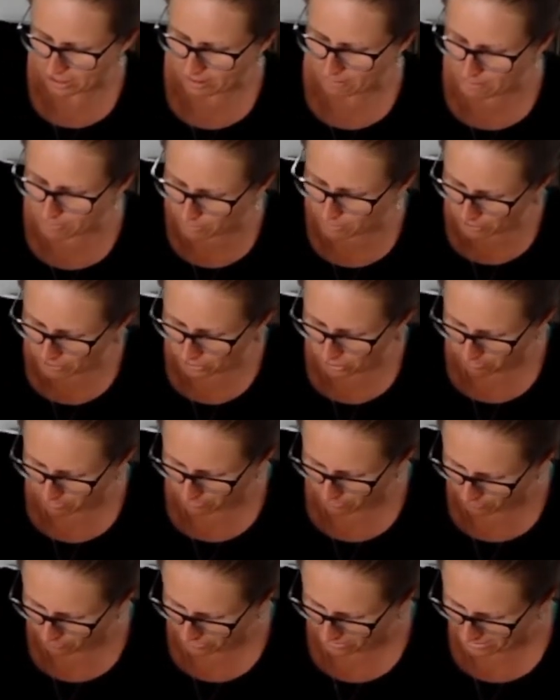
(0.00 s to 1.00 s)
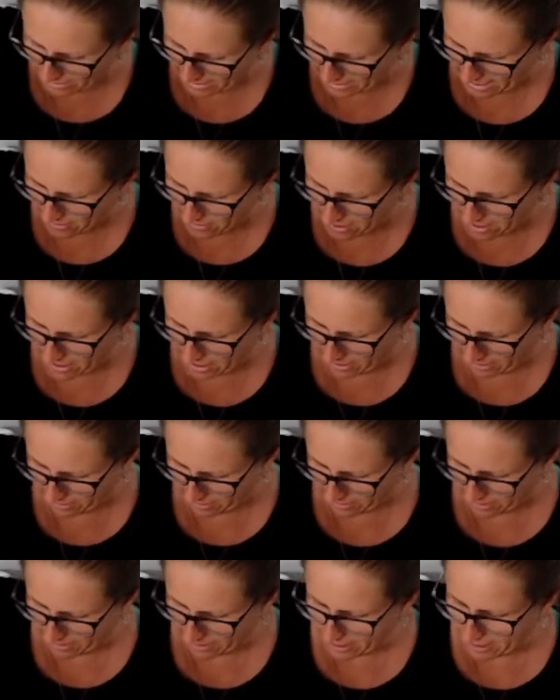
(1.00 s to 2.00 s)
me put the top on first, and then
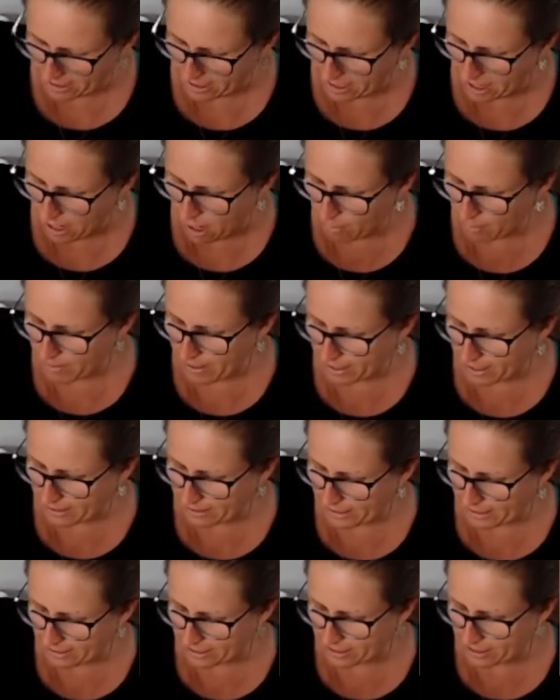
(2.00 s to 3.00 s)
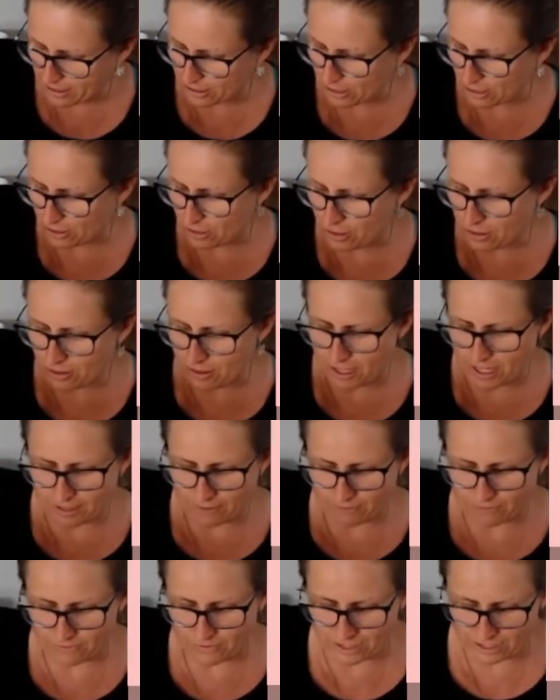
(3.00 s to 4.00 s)
I'll be back later to show you how to
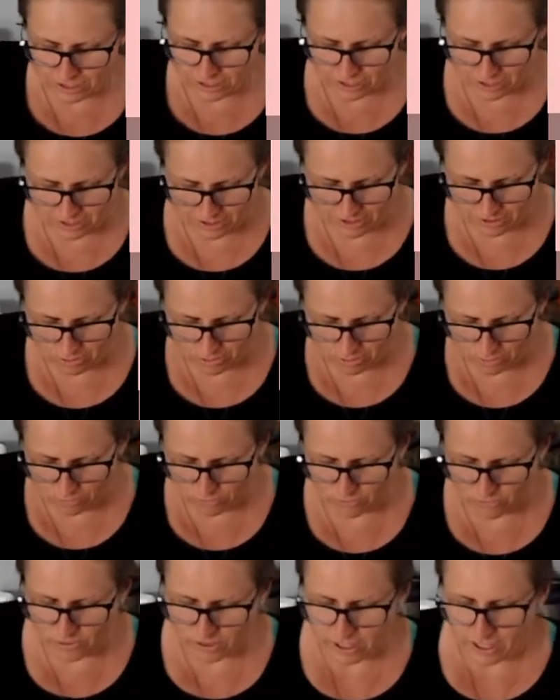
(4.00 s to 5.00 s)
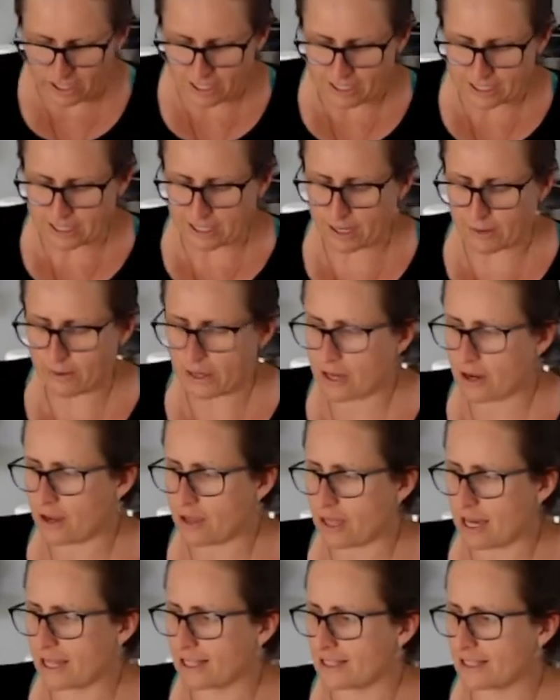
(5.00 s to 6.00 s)
finish this off. So there we go,
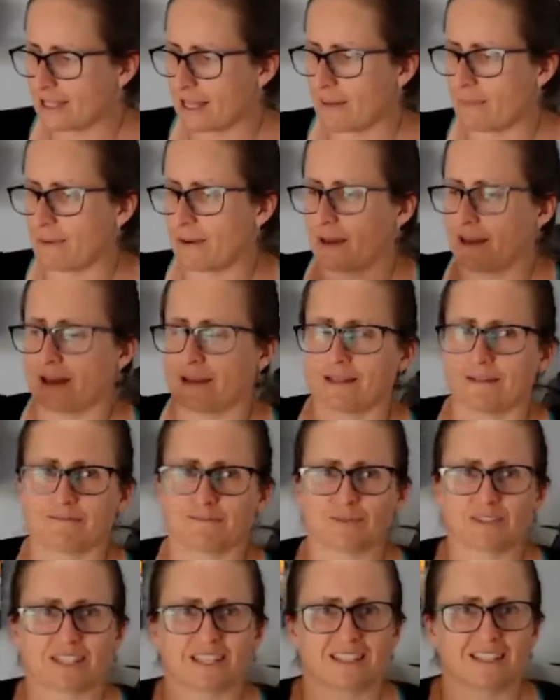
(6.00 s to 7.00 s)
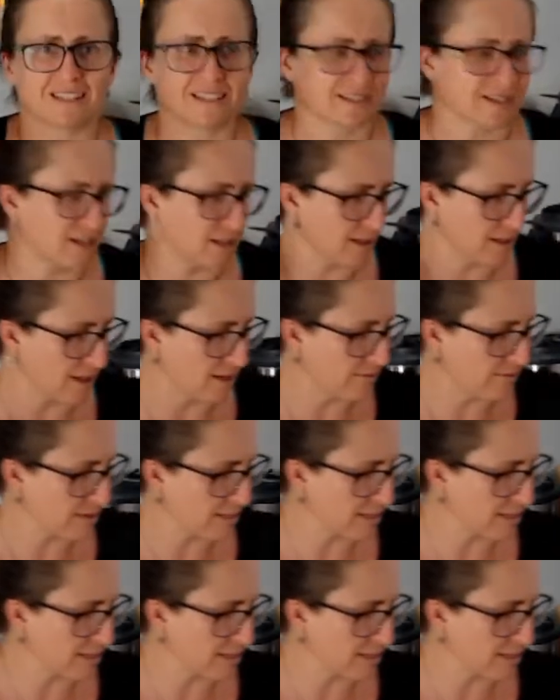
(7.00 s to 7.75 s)
that's that part. Kids are gonna love licking